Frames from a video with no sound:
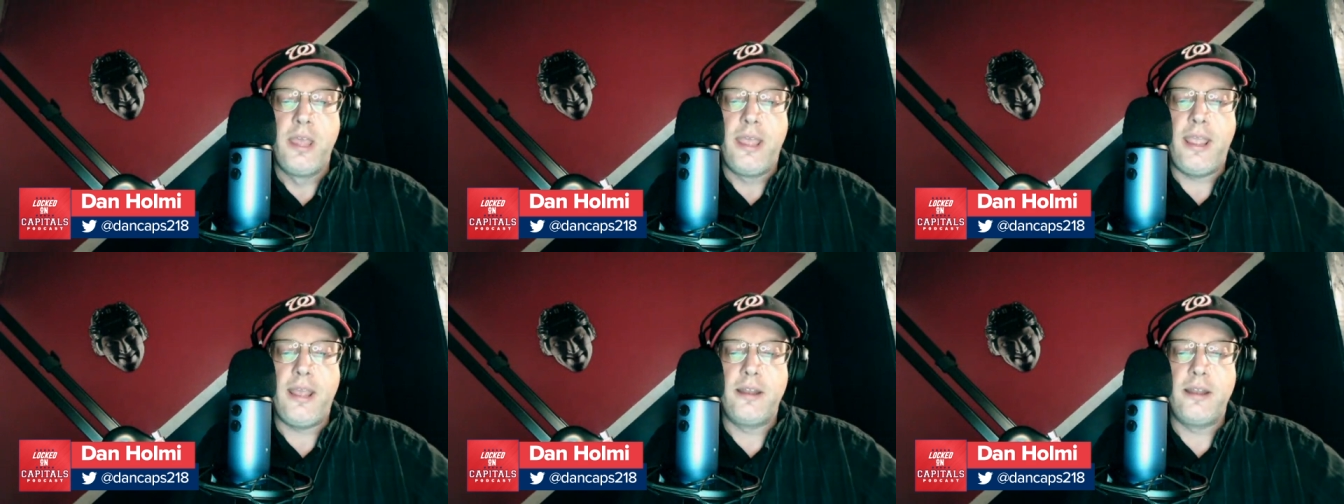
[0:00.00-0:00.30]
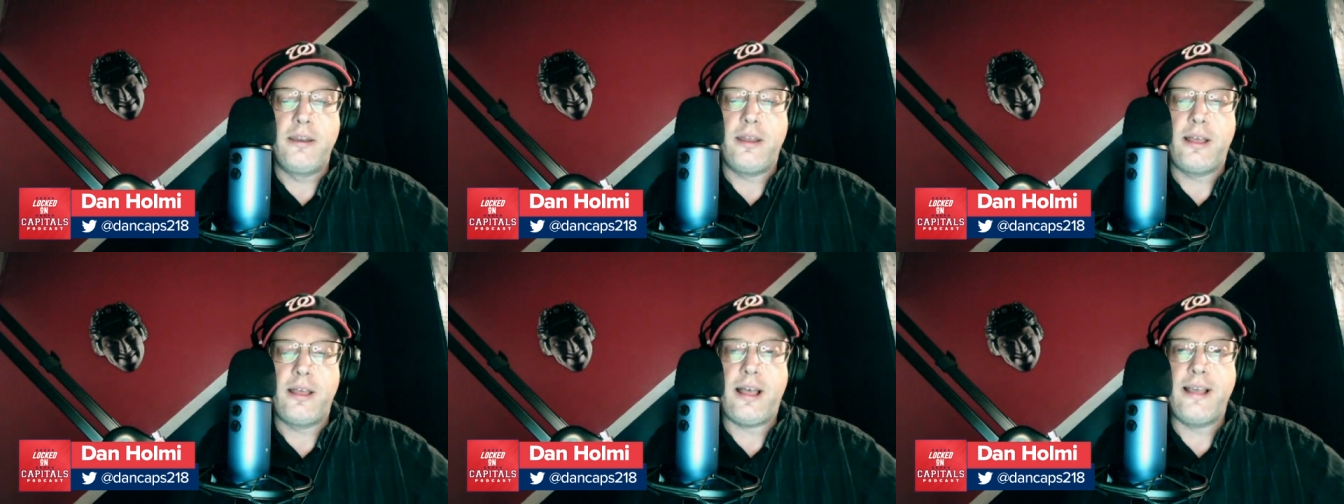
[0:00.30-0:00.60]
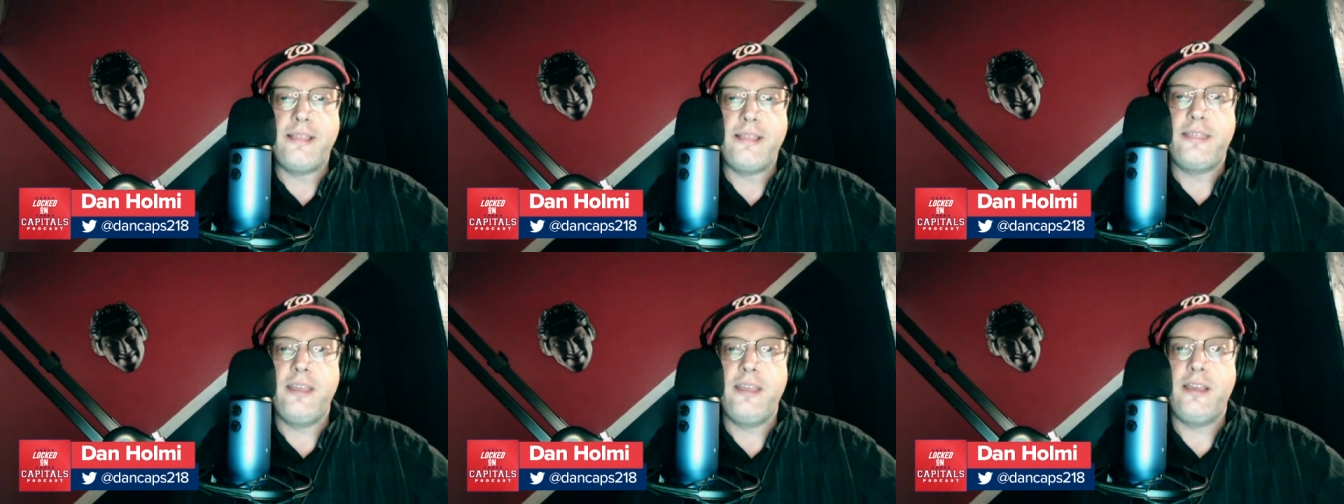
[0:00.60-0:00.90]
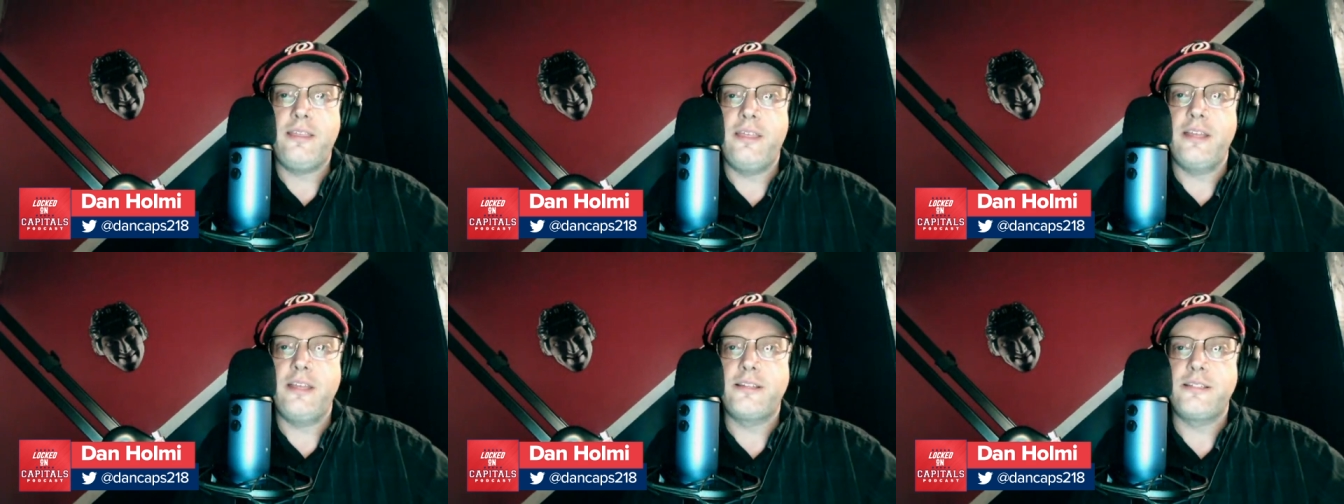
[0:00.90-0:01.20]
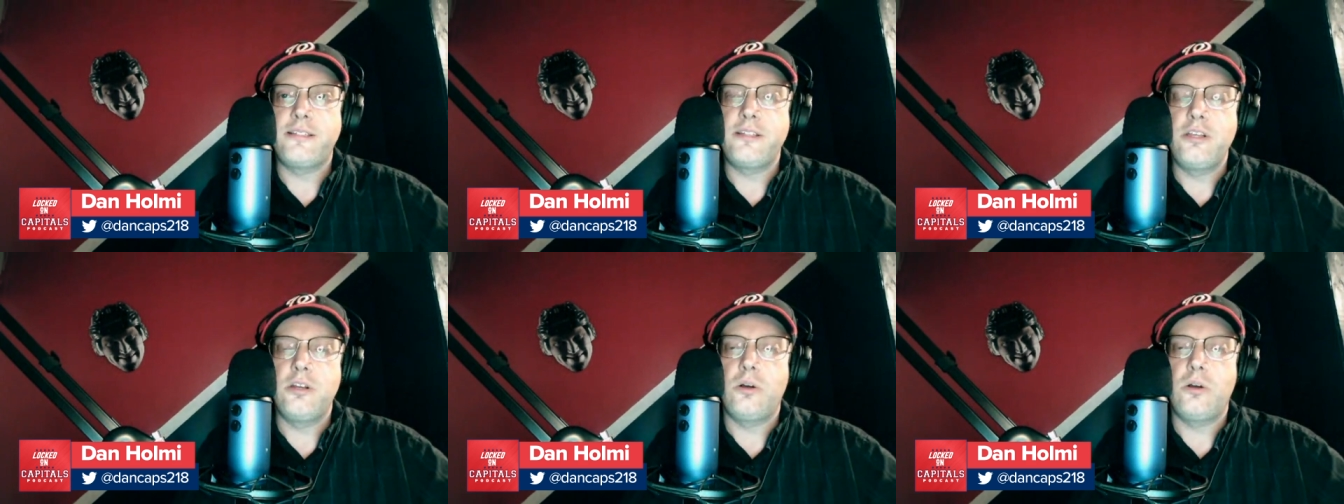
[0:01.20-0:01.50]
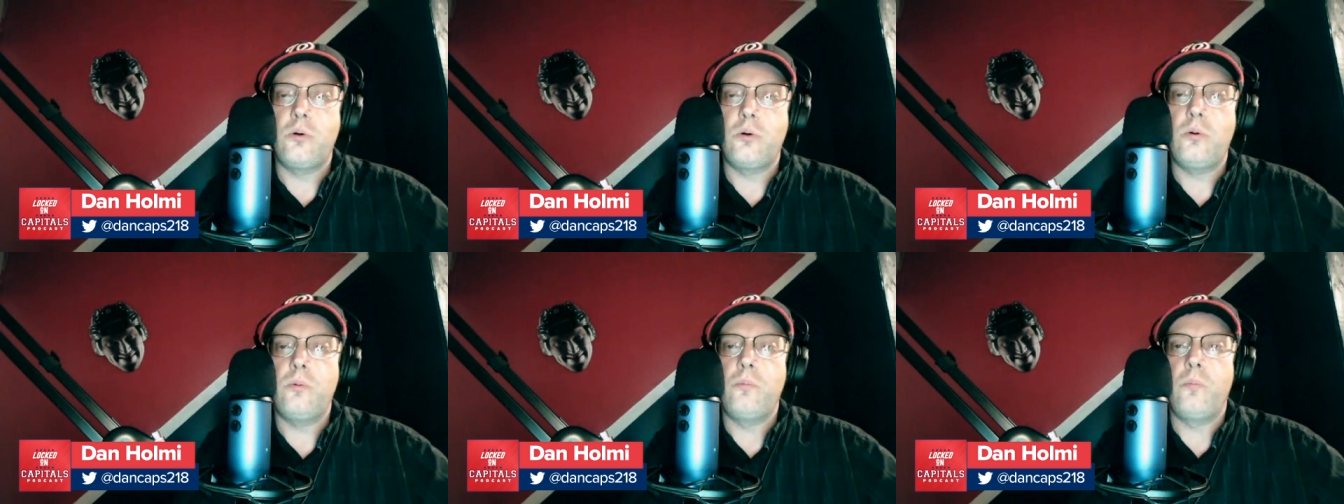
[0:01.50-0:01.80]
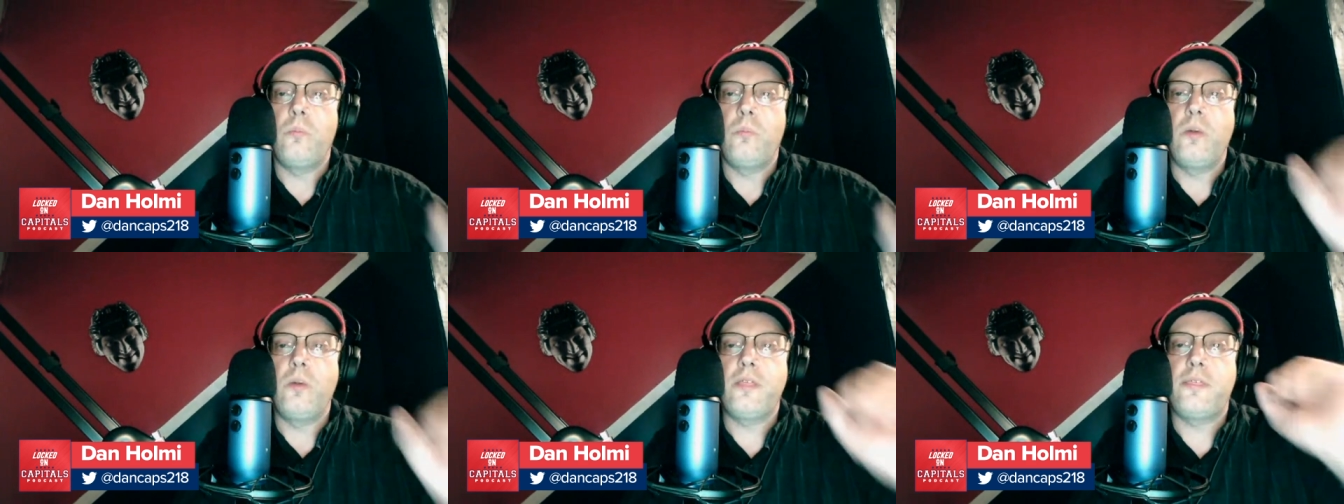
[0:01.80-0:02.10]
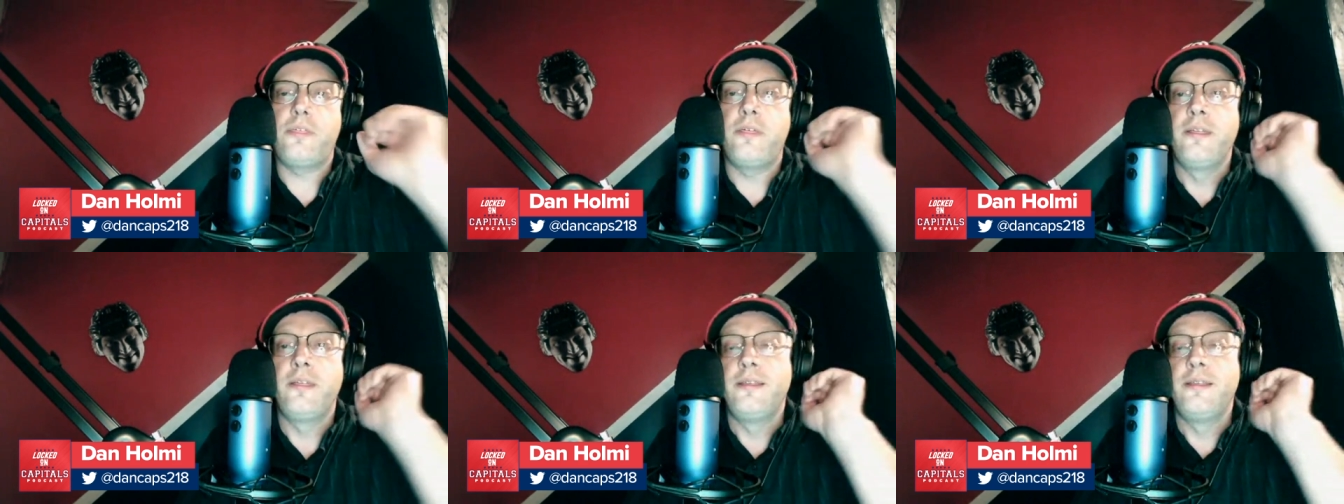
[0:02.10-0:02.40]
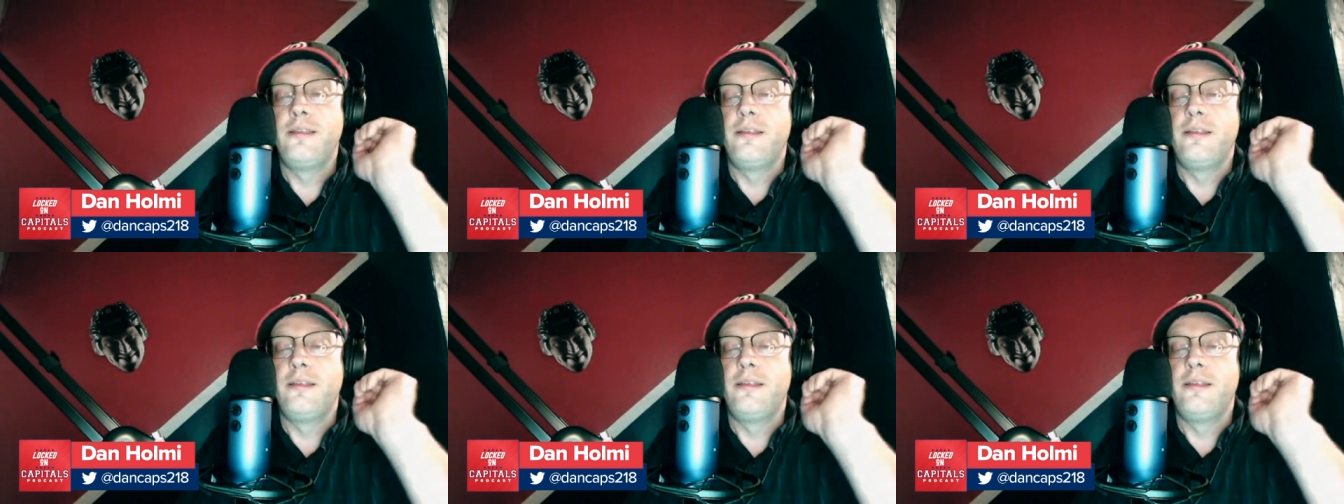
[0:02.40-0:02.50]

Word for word: And I think that, you know, with